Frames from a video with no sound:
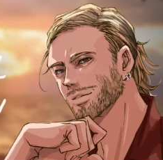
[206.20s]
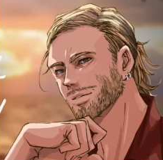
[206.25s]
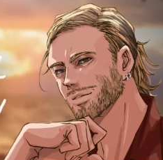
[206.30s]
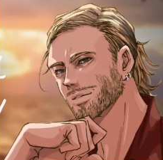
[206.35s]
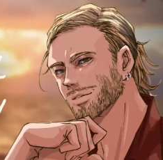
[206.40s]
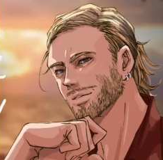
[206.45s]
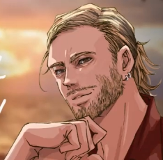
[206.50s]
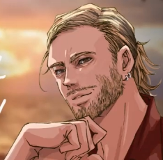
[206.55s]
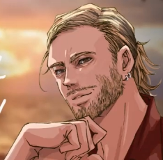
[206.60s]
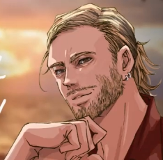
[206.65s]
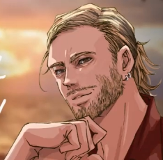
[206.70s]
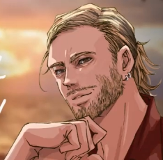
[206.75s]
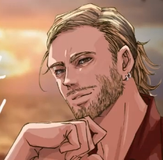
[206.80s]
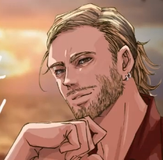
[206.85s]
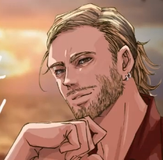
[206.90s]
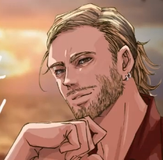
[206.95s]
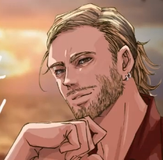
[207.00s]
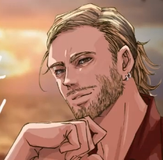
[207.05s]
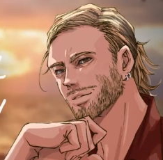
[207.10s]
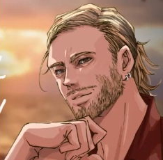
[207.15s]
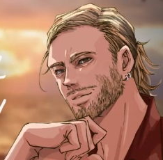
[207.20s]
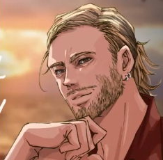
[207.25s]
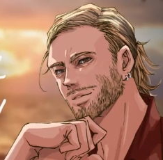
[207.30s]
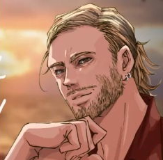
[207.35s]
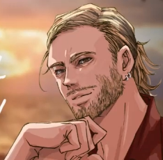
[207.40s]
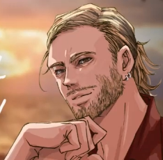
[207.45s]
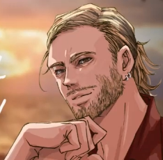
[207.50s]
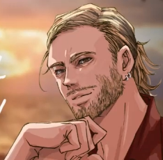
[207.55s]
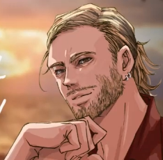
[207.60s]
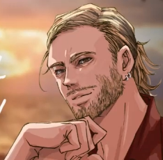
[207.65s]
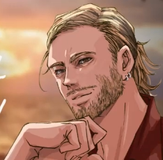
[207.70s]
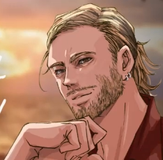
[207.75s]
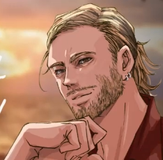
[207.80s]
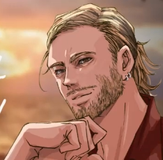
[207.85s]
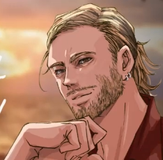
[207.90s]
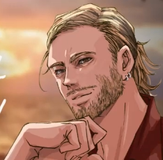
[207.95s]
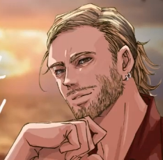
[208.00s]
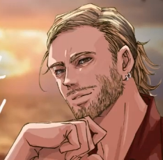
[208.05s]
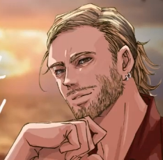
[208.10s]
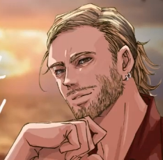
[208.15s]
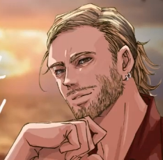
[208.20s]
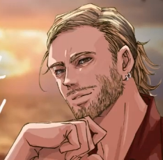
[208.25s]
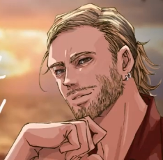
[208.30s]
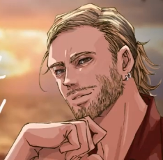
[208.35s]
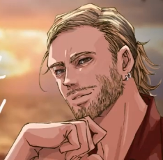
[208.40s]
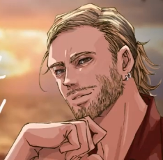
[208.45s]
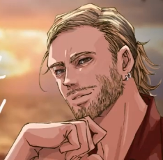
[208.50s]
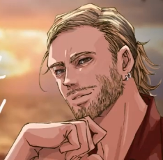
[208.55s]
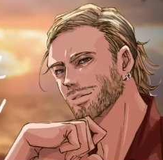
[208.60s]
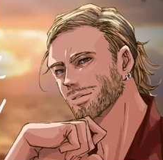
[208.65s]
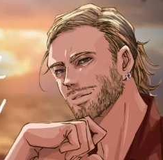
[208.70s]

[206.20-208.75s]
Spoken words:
[no speech]